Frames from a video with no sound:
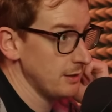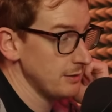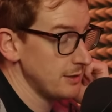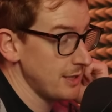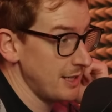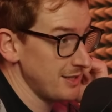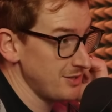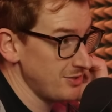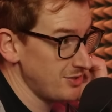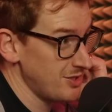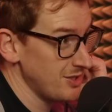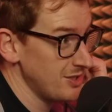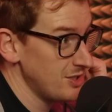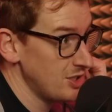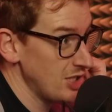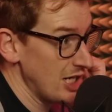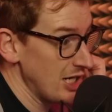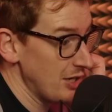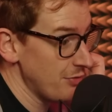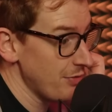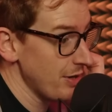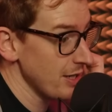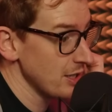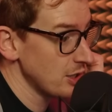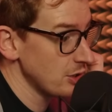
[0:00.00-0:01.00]
Danielson,
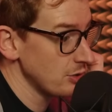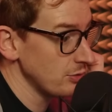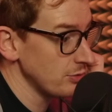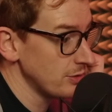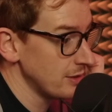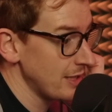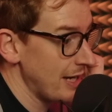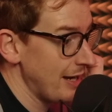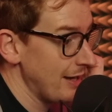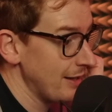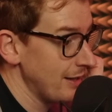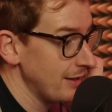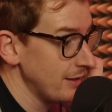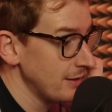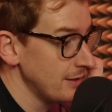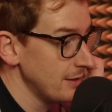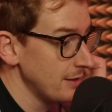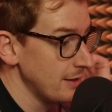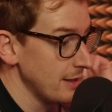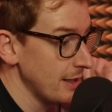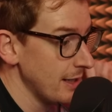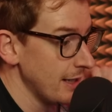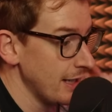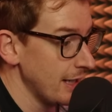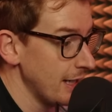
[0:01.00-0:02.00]
generational talent,
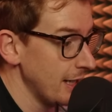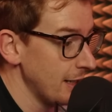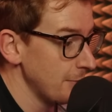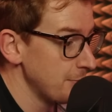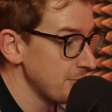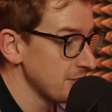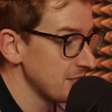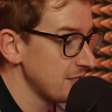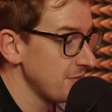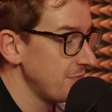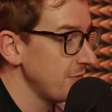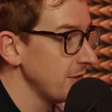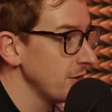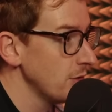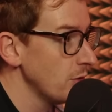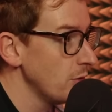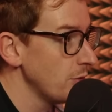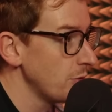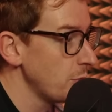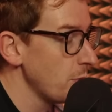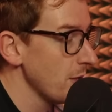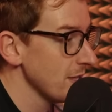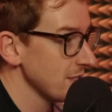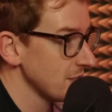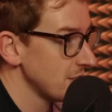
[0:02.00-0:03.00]
Pacific
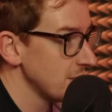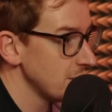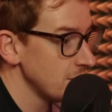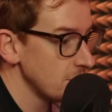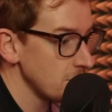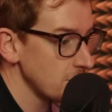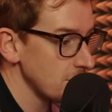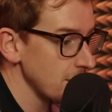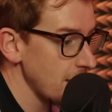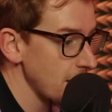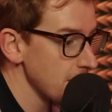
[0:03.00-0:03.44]
Northwestern, and just